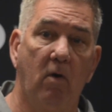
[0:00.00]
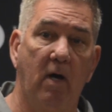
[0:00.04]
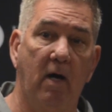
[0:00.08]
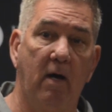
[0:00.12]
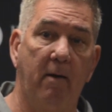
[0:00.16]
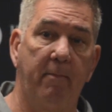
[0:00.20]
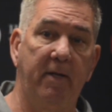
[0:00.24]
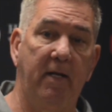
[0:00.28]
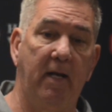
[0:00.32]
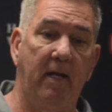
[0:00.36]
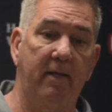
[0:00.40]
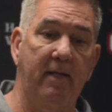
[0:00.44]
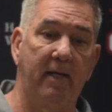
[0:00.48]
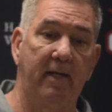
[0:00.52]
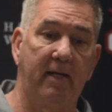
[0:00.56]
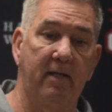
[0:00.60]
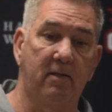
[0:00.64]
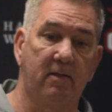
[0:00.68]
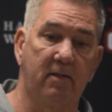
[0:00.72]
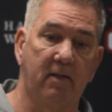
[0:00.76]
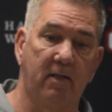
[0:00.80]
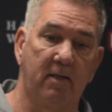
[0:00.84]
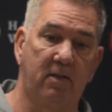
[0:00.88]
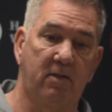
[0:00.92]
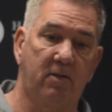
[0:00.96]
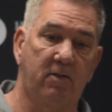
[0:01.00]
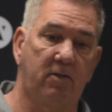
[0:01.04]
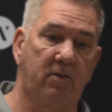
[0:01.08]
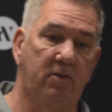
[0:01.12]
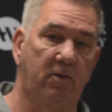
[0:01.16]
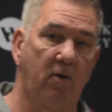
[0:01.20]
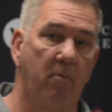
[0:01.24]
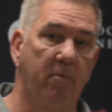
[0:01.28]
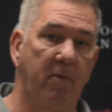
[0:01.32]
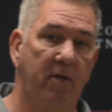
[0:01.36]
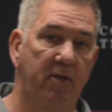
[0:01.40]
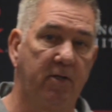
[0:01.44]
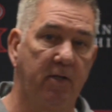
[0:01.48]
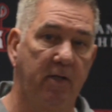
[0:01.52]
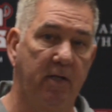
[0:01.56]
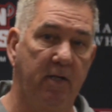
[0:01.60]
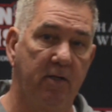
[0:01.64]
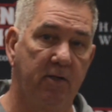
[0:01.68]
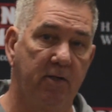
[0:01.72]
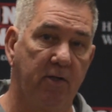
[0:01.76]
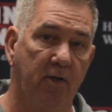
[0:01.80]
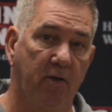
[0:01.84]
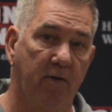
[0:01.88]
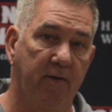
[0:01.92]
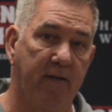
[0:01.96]
Well, I mean, I think it's so much
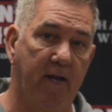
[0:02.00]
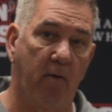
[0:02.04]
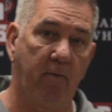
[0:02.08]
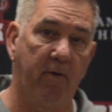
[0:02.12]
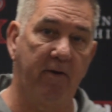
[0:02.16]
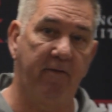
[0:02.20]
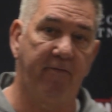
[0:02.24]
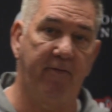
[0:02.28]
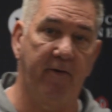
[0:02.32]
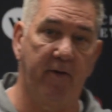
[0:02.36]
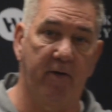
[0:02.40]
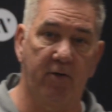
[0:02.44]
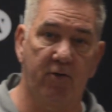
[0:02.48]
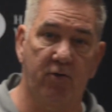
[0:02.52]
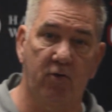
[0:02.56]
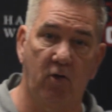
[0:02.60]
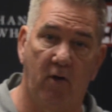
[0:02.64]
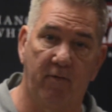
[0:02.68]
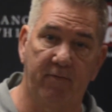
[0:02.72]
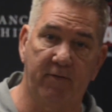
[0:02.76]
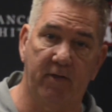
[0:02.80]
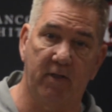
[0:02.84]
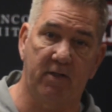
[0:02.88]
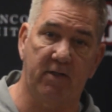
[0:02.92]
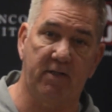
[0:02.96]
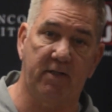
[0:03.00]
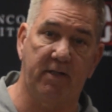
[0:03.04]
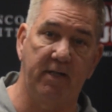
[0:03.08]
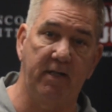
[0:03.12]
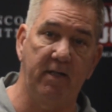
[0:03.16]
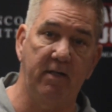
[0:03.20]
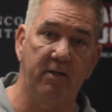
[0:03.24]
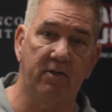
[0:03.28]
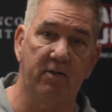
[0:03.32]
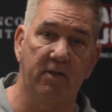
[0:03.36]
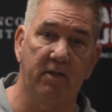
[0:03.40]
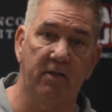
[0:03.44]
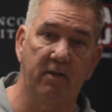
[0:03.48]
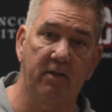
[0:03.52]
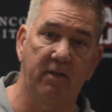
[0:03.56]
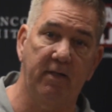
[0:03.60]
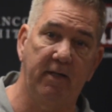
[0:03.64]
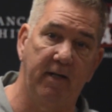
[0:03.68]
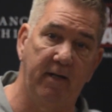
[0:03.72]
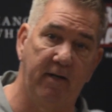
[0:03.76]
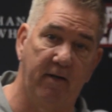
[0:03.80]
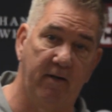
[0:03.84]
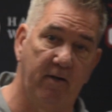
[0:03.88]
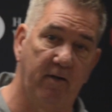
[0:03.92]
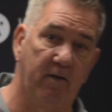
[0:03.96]
easier that we finished off the season
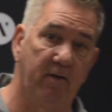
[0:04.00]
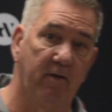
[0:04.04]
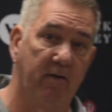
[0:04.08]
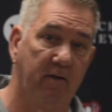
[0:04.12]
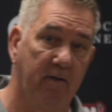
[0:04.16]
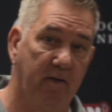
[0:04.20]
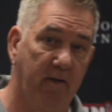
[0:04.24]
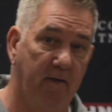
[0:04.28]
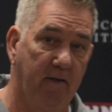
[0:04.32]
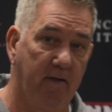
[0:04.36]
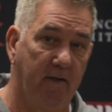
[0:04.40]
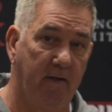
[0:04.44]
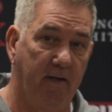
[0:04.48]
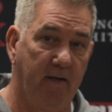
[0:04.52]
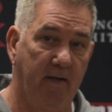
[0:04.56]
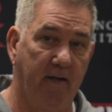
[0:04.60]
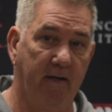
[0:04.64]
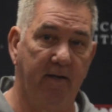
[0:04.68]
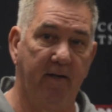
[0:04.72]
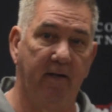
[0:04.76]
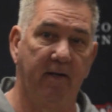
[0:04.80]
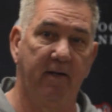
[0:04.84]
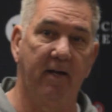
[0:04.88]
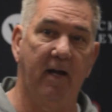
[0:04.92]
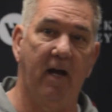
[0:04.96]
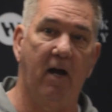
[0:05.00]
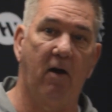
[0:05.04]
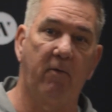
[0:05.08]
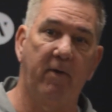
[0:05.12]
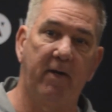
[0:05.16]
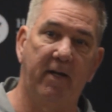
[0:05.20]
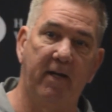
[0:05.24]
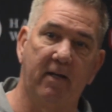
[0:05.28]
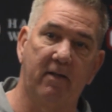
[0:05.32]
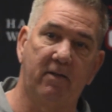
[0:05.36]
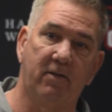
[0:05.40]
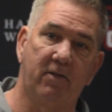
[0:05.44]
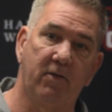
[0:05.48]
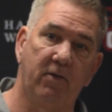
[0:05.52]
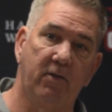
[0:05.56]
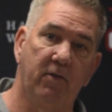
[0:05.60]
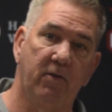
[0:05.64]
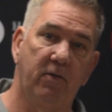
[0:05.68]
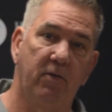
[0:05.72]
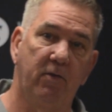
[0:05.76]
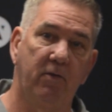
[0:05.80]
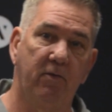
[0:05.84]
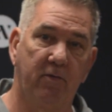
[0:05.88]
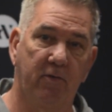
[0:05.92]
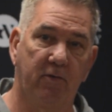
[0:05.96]
here, and then now we get
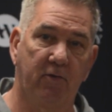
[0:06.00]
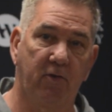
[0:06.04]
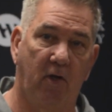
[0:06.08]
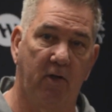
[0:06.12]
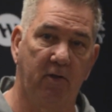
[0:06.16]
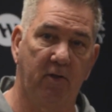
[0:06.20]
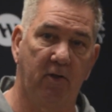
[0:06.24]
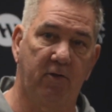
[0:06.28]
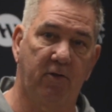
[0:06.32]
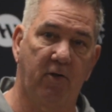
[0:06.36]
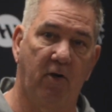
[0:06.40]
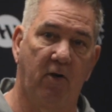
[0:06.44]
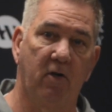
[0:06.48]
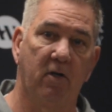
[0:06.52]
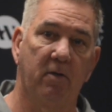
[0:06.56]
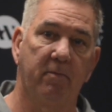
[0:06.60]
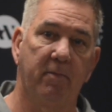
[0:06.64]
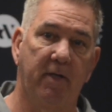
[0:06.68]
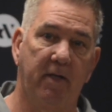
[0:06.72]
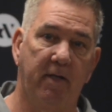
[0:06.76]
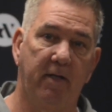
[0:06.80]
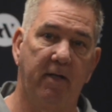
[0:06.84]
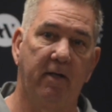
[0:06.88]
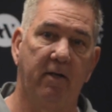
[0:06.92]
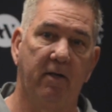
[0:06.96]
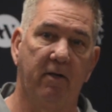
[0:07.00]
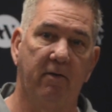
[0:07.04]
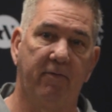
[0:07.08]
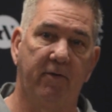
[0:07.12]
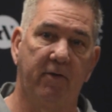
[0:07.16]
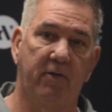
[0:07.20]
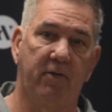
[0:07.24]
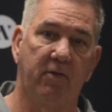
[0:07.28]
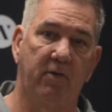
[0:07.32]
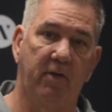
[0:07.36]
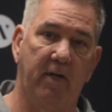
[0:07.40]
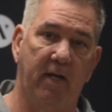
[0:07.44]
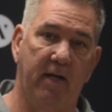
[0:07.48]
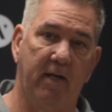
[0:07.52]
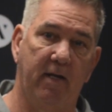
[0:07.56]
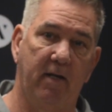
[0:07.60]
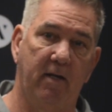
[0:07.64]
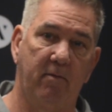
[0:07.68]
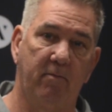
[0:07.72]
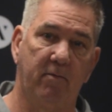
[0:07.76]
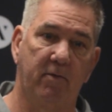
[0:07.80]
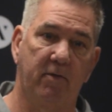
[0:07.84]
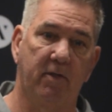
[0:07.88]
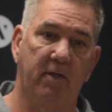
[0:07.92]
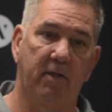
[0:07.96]
to start the tournament here for two
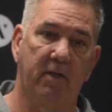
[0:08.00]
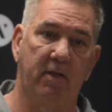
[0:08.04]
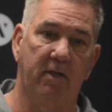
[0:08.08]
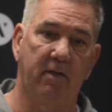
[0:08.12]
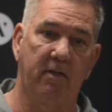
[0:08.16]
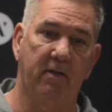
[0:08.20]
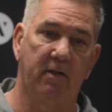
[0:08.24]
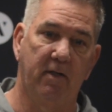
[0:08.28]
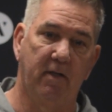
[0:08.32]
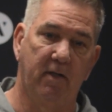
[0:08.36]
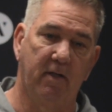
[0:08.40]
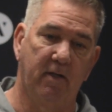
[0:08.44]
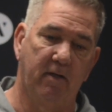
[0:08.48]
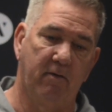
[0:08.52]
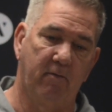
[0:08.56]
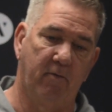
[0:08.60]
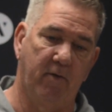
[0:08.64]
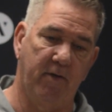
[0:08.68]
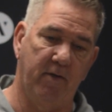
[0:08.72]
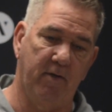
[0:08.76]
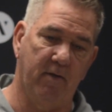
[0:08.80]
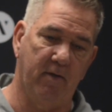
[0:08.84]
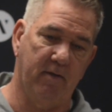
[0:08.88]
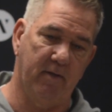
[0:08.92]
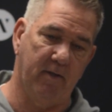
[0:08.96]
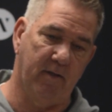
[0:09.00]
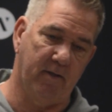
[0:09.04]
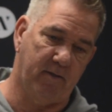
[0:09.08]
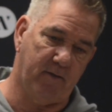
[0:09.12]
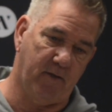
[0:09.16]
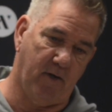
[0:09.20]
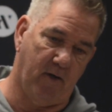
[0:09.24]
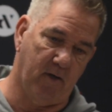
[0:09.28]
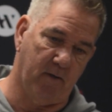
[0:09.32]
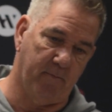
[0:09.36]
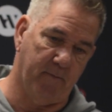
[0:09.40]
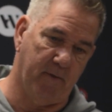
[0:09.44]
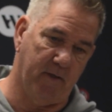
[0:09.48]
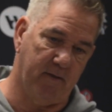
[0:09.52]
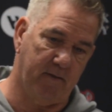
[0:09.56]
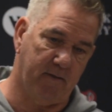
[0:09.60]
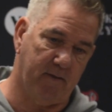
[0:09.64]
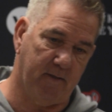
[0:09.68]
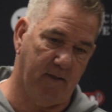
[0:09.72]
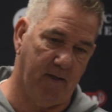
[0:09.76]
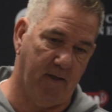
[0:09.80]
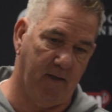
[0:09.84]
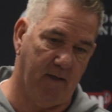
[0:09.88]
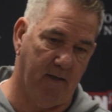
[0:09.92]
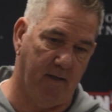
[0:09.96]
games, and then with the tournament
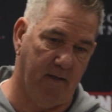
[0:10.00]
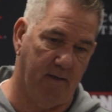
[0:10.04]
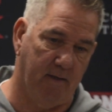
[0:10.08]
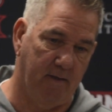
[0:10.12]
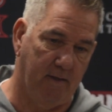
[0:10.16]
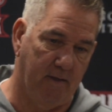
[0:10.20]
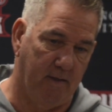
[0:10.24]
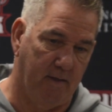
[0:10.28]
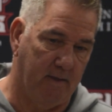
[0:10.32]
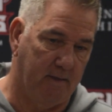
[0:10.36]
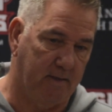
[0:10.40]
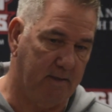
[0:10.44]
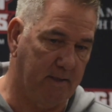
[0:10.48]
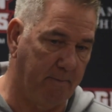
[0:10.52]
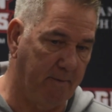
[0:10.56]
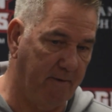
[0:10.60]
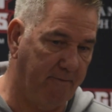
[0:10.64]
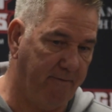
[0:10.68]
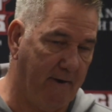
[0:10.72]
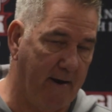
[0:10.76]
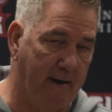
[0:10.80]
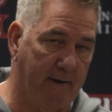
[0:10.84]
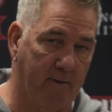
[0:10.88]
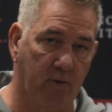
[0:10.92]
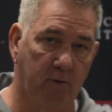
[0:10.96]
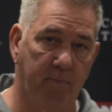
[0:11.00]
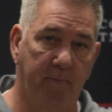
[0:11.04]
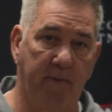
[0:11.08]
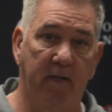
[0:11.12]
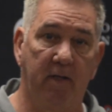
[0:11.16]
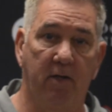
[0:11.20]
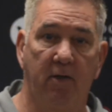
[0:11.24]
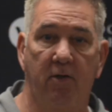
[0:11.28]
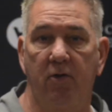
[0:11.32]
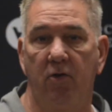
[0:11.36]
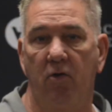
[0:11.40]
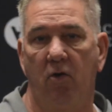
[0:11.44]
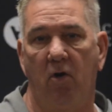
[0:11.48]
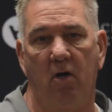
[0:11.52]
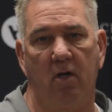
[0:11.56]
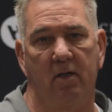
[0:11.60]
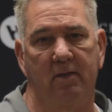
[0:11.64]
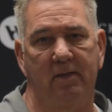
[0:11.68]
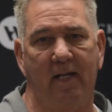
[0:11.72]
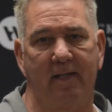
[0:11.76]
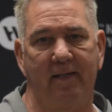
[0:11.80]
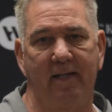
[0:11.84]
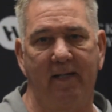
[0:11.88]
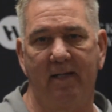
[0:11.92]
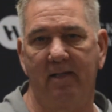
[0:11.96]
semifinals being in New
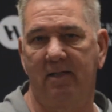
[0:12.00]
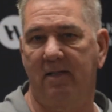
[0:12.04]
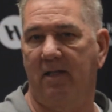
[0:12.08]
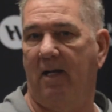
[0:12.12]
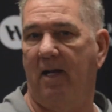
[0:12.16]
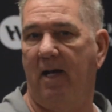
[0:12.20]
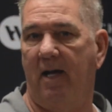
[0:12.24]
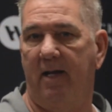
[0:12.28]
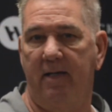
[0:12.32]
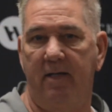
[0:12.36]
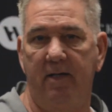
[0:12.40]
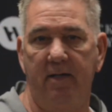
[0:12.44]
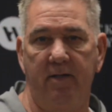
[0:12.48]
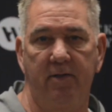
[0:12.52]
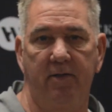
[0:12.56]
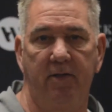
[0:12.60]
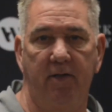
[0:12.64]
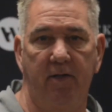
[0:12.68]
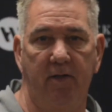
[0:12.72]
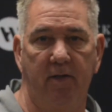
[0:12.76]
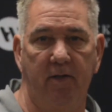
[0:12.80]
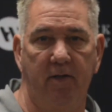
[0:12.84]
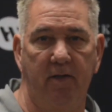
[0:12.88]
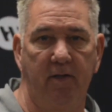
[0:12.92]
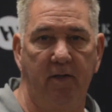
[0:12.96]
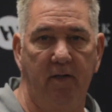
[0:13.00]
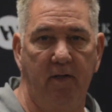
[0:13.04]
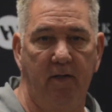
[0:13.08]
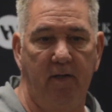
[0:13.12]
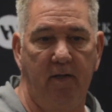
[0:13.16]
Orleans, I think it's a lot easier.